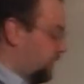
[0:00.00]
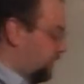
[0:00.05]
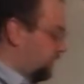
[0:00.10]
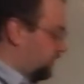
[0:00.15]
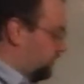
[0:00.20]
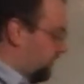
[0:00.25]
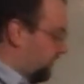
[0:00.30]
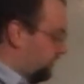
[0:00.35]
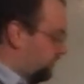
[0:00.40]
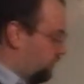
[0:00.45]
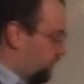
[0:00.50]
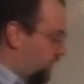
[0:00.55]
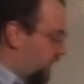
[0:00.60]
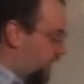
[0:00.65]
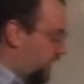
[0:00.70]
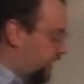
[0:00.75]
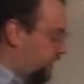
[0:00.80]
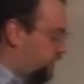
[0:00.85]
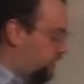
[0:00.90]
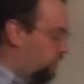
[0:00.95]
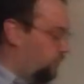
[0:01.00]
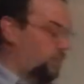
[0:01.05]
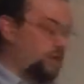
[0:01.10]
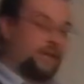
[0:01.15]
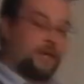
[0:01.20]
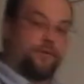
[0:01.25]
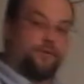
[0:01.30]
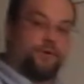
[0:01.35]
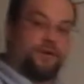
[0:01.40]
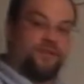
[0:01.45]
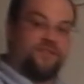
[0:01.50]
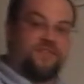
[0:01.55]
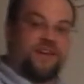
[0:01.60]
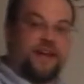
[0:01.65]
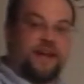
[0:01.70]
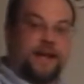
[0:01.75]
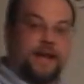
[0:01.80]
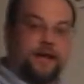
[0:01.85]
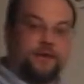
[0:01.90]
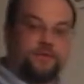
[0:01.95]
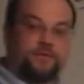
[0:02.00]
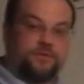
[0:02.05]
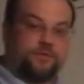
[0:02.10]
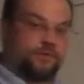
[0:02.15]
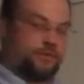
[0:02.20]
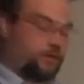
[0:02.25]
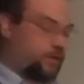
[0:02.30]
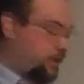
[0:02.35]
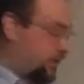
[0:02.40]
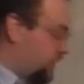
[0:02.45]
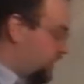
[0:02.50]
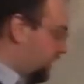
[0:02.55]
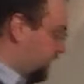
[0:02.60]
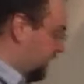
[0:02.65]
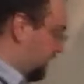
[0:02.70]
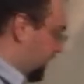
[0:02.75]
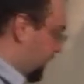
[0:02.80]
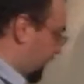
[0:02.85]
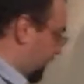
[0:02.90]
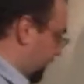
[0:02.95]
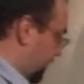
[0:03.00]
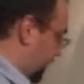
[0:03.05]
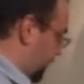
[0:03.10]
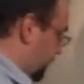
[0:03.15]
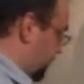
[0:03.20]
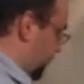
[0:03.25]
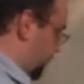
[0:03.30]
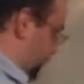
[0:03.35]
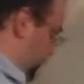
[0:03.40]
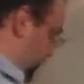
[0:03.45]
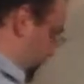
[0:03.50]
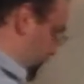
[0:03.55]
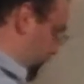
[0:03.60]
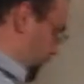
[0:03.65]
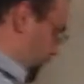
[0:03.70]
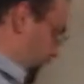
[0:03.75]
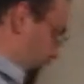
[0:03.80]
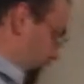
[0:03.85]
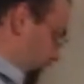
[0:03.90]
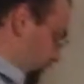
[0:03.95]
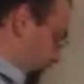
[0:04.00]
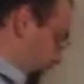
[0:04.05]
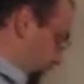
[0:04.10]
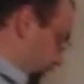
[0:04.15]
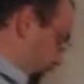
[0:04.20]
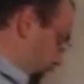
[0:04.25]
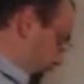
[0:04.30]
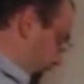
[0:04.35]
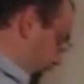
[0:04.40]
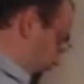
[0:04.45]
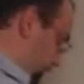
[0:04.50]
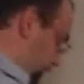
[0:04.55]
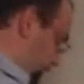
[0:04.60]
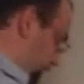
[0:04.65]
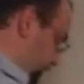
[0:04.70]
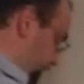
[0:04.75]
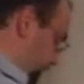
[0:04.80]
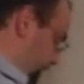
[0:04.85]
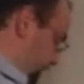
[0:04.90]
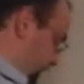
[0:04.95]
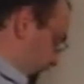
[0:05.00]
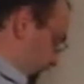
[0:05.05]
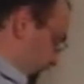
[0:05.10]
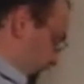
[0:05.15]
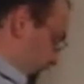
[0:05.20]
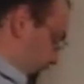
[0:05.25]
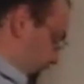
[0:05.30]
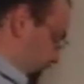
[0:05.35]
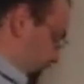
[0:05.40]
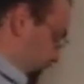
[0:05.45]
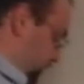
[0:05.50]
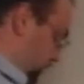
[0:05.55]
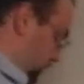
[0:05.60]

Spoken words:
So that's why we get rid of that x. That cleans up our equation a little bit. It's a